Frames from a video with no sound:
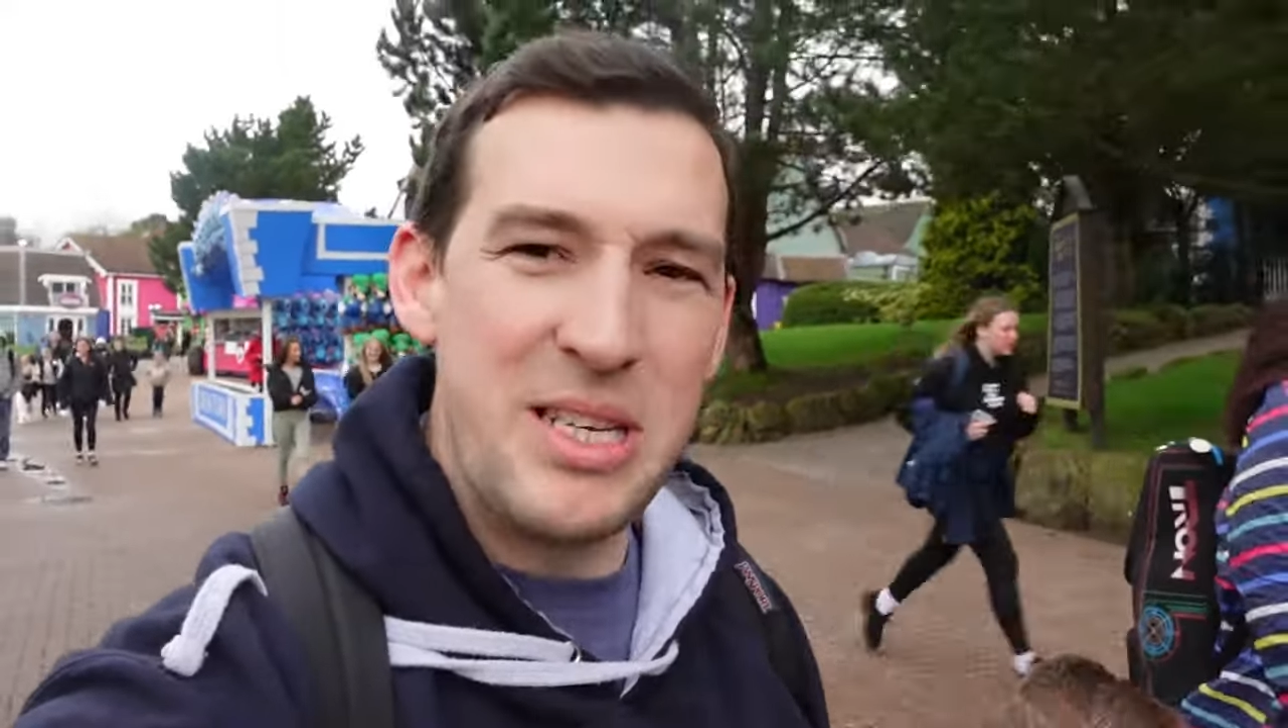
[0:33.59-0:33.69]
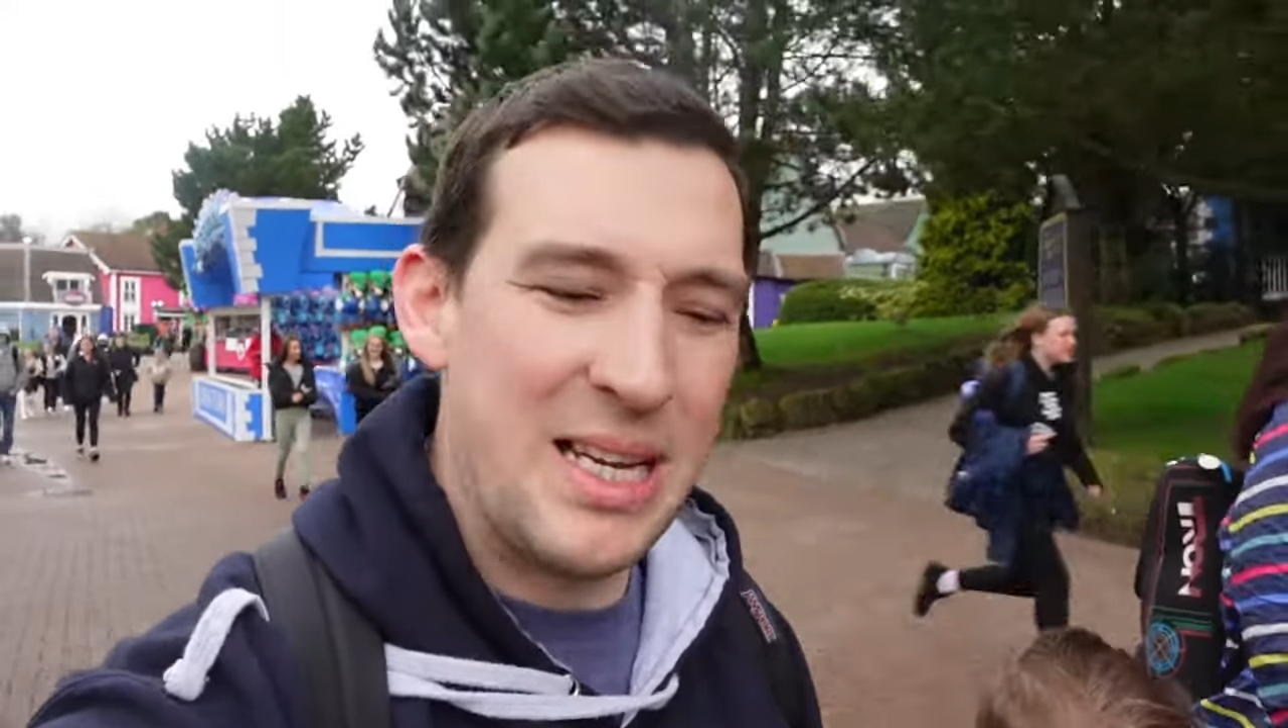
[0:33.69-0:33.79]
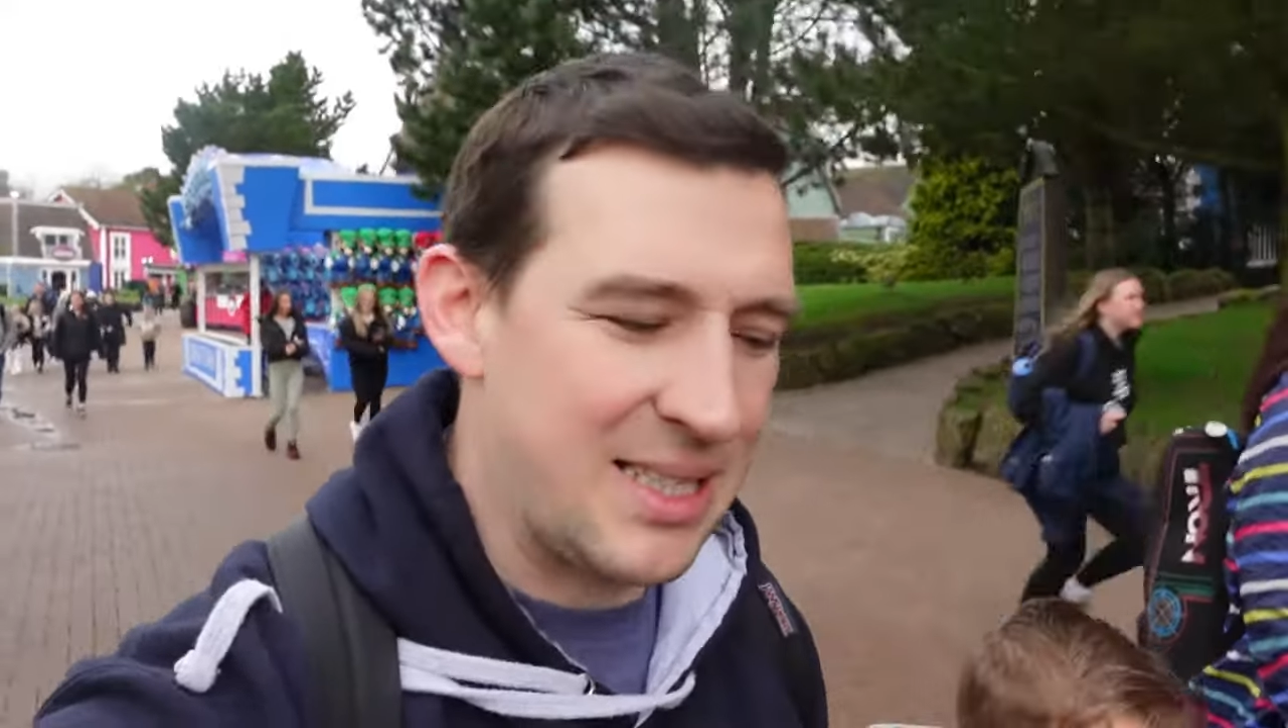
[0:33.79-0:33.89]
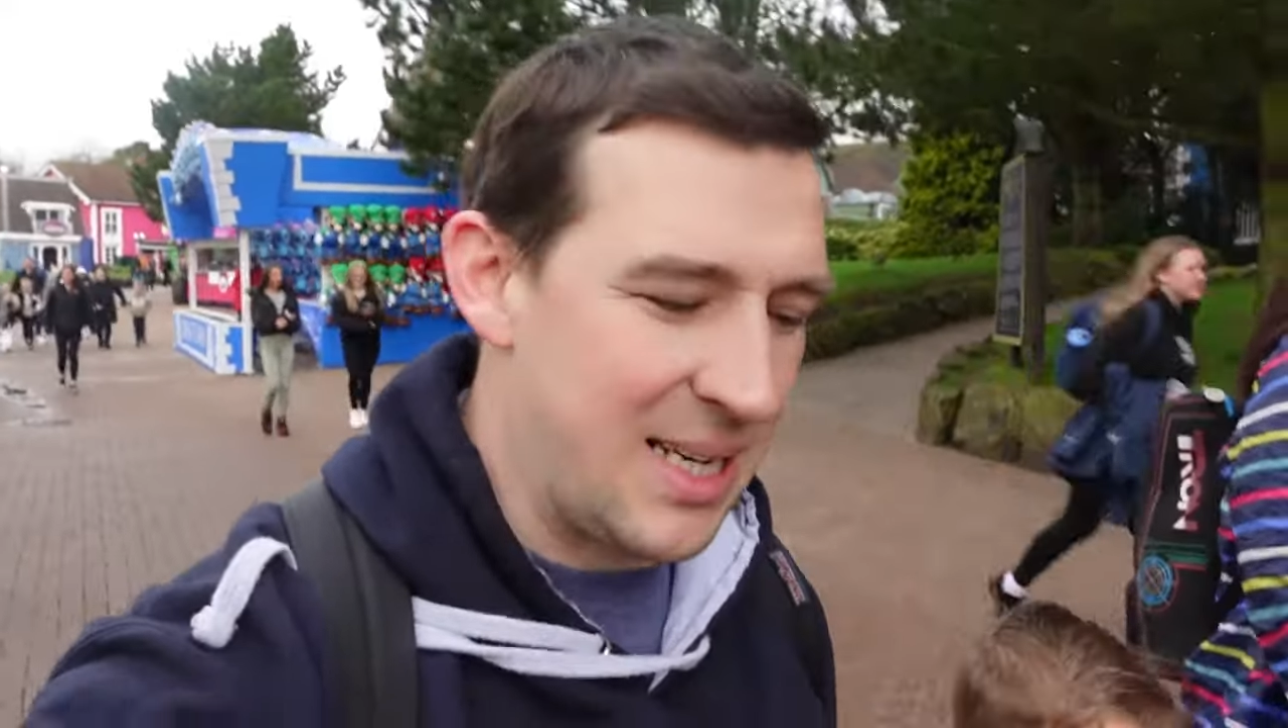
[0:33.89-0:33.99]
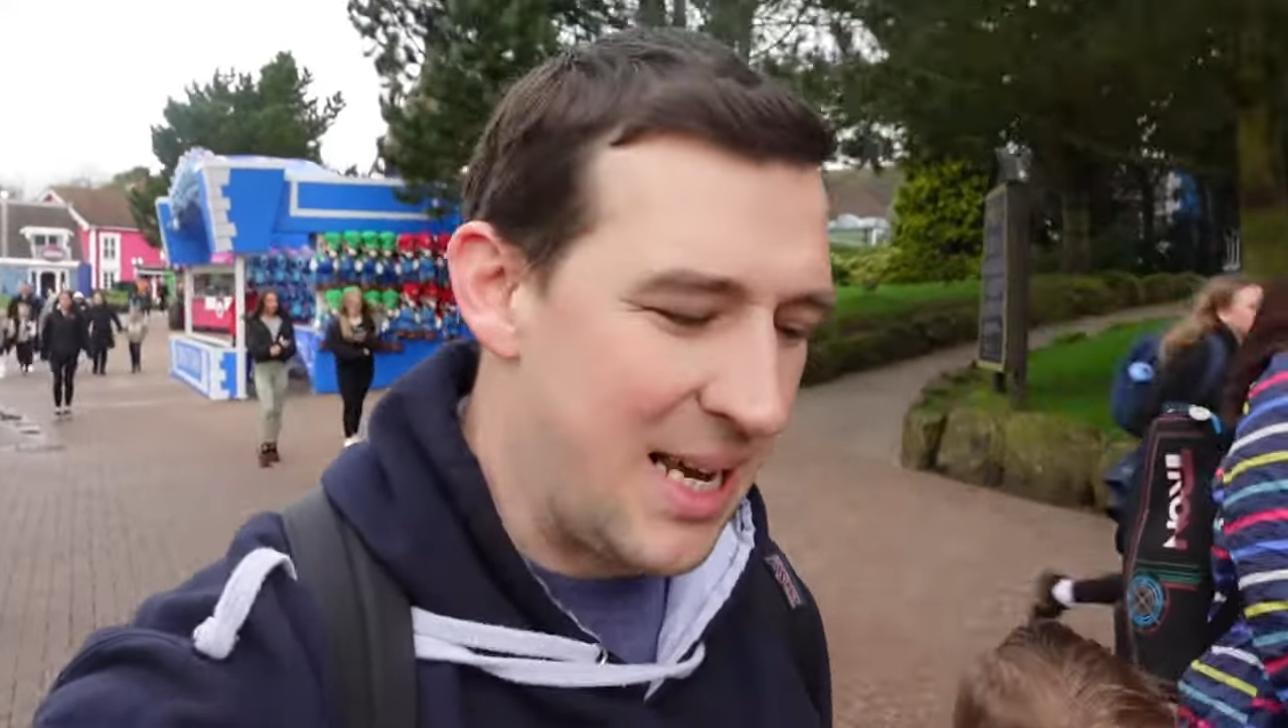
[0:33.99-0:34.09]

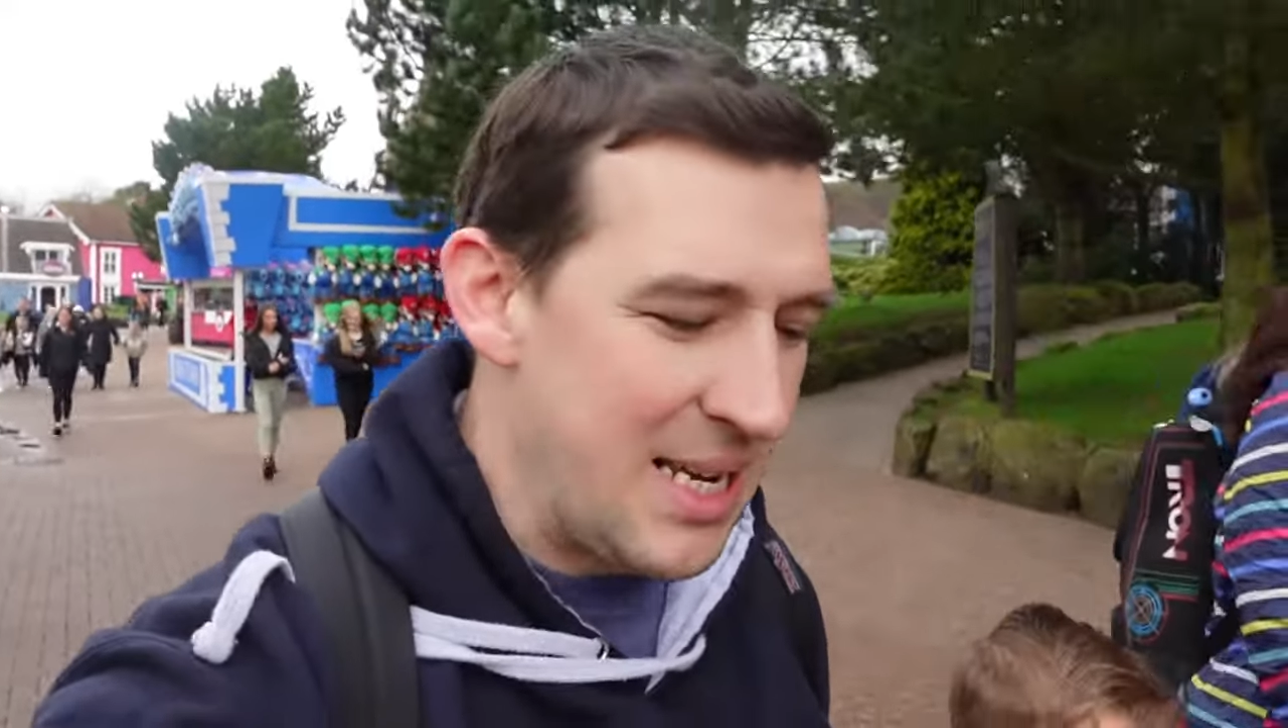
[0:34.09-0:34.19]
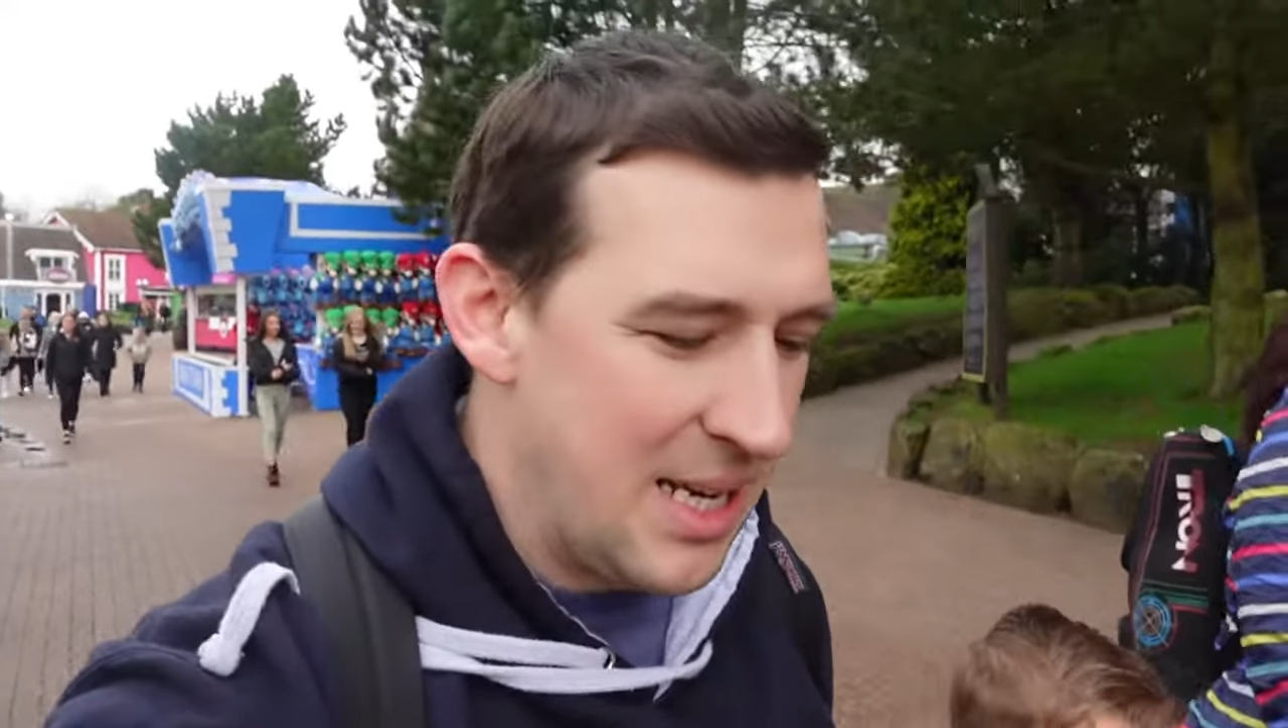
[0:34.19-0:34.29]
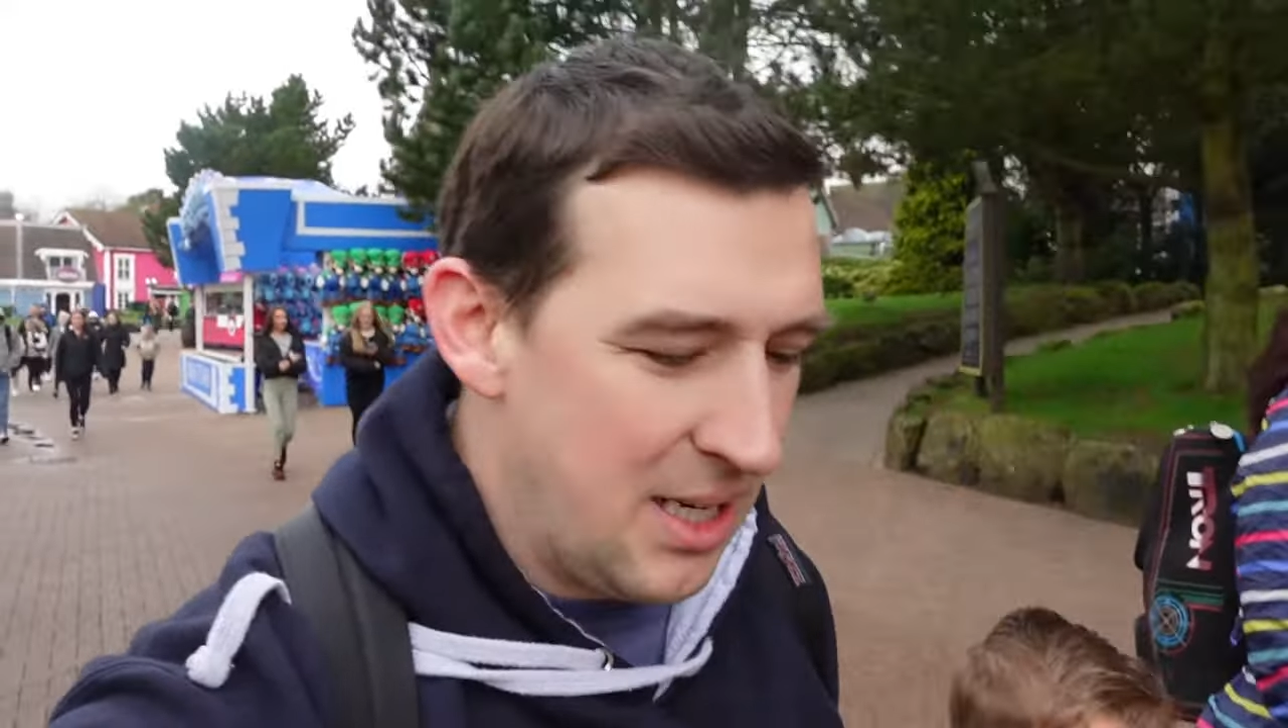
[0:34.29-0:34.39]
that today.